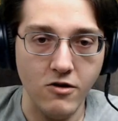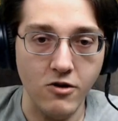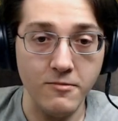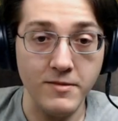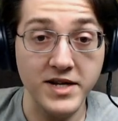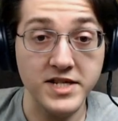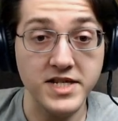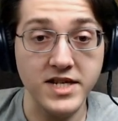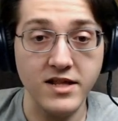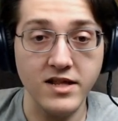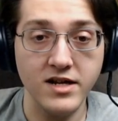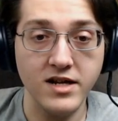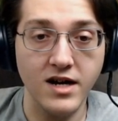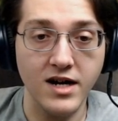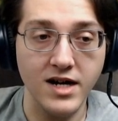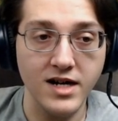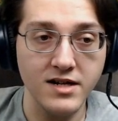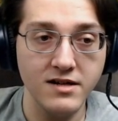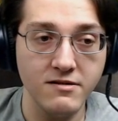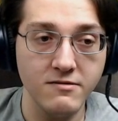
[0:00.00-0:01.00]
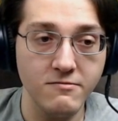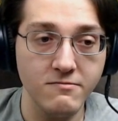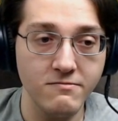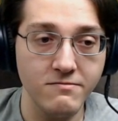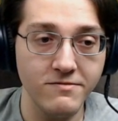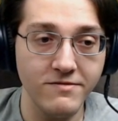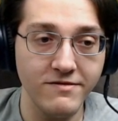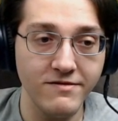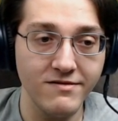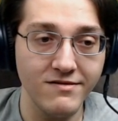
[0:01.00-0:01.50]
Or make silicon.
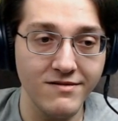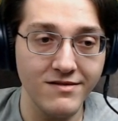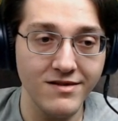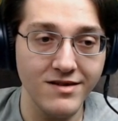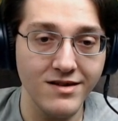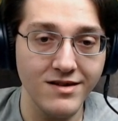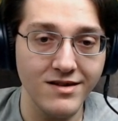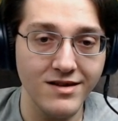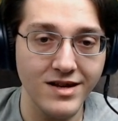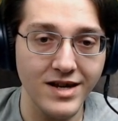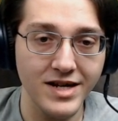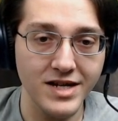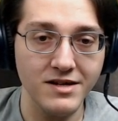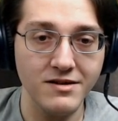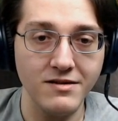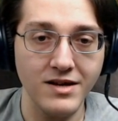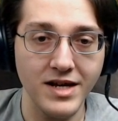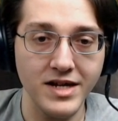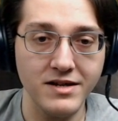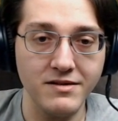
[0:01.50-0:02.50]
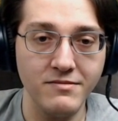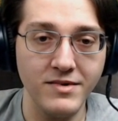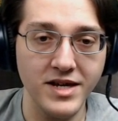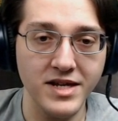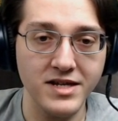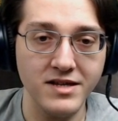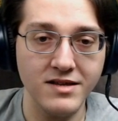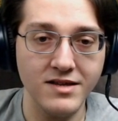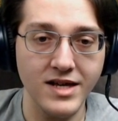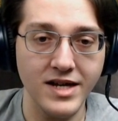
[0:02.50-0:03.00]
I can, I can
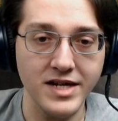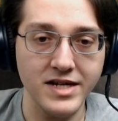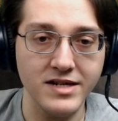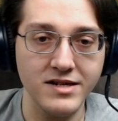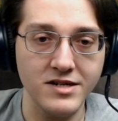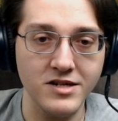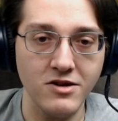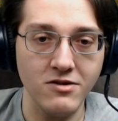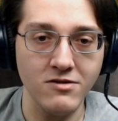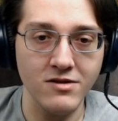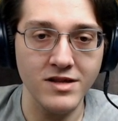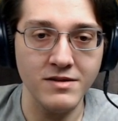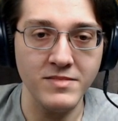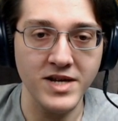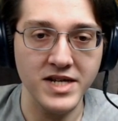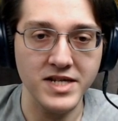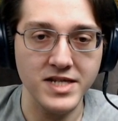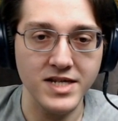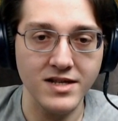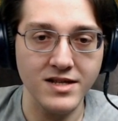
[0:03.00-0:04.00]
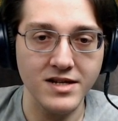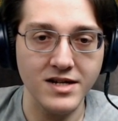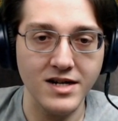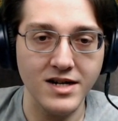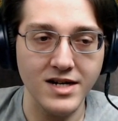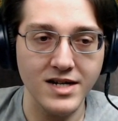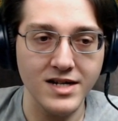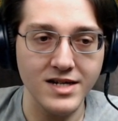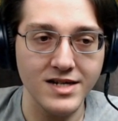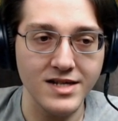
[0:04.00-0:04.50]
make, I can totally make
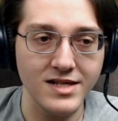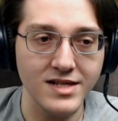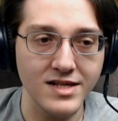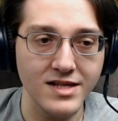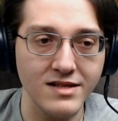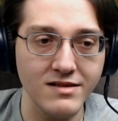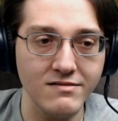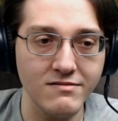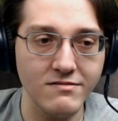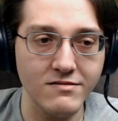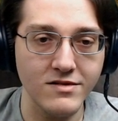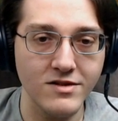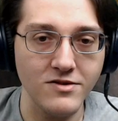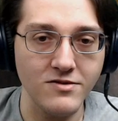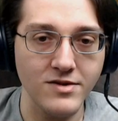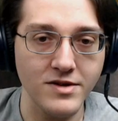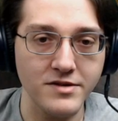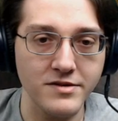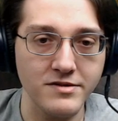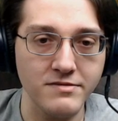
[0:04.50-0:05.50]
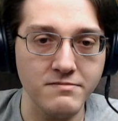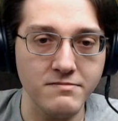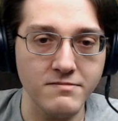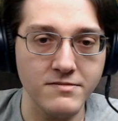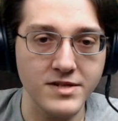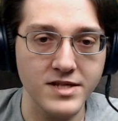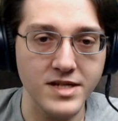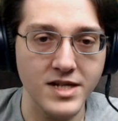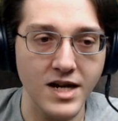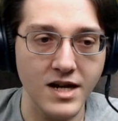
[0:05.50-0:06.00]
silicon and then do other
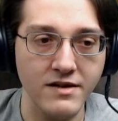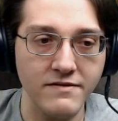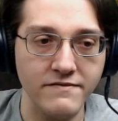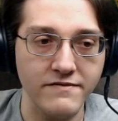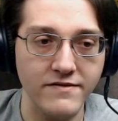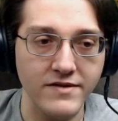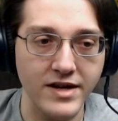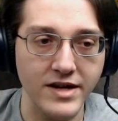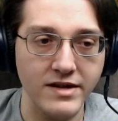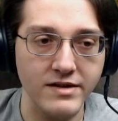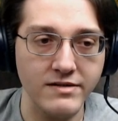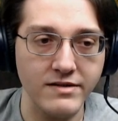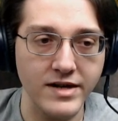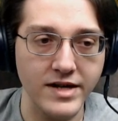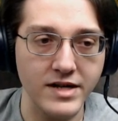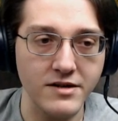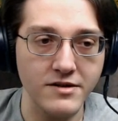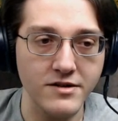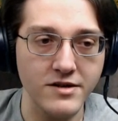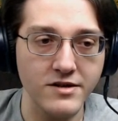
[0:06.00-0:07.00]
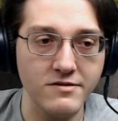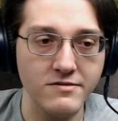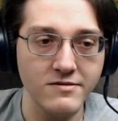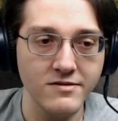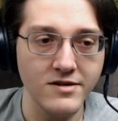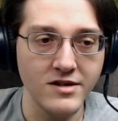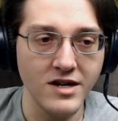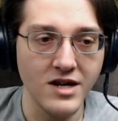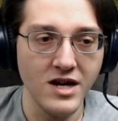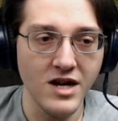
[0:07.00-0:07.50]
stuff. I, I don't know.
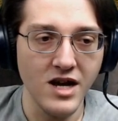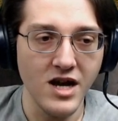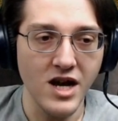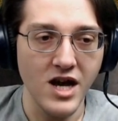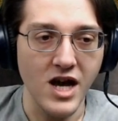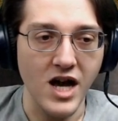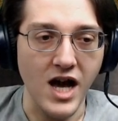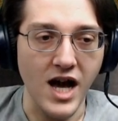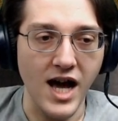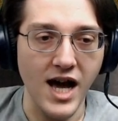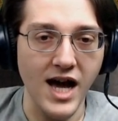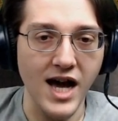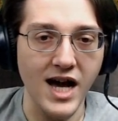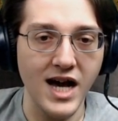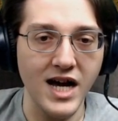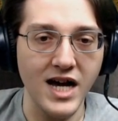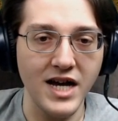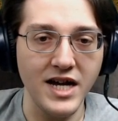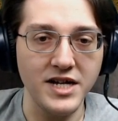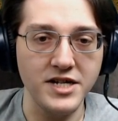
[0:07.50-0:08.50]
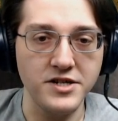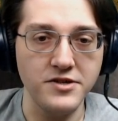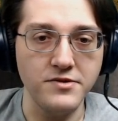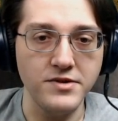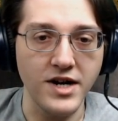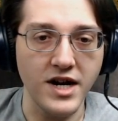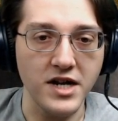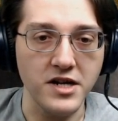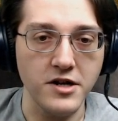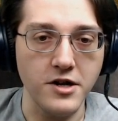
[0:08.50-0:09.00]
I do
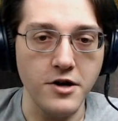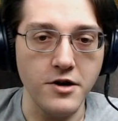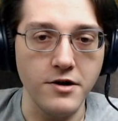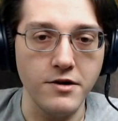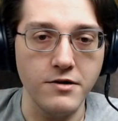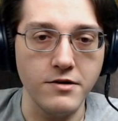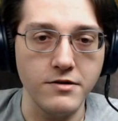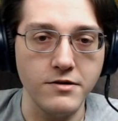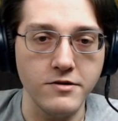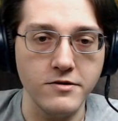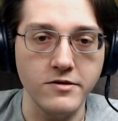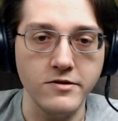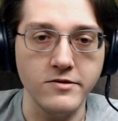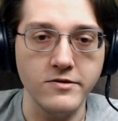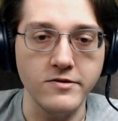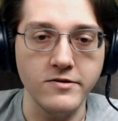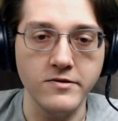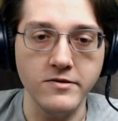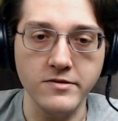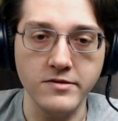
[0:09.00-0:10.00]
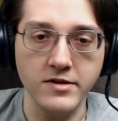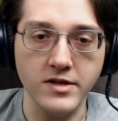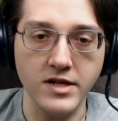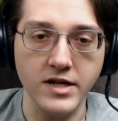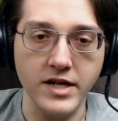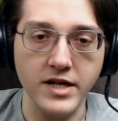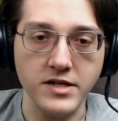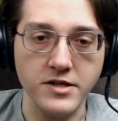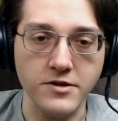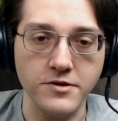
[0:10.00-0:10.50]
not know
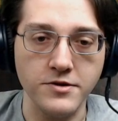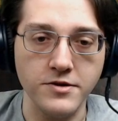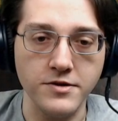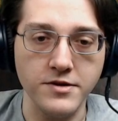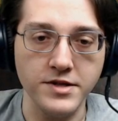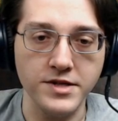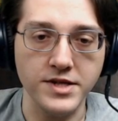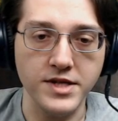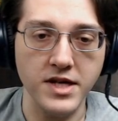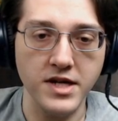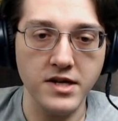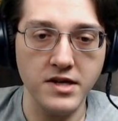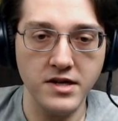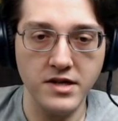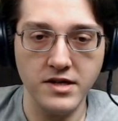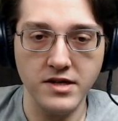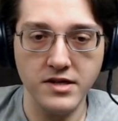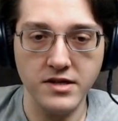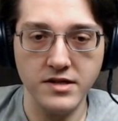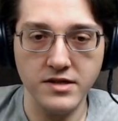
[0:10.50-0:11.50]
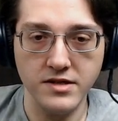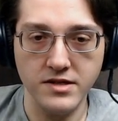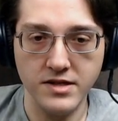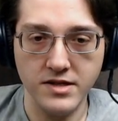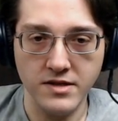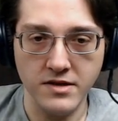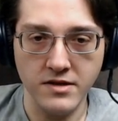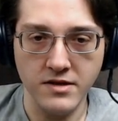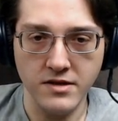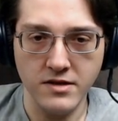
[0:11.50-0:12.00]
the answer to these
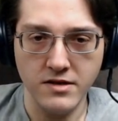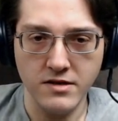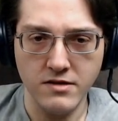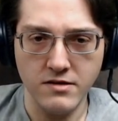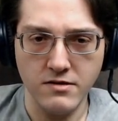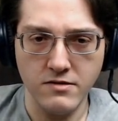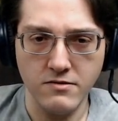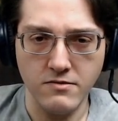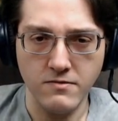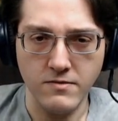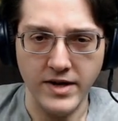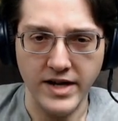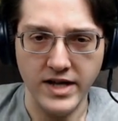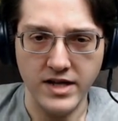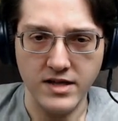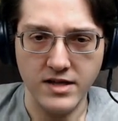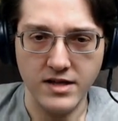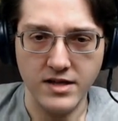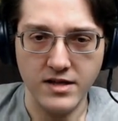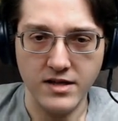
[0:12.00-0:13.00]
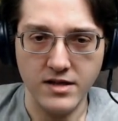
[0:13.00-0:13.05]
things. Wait.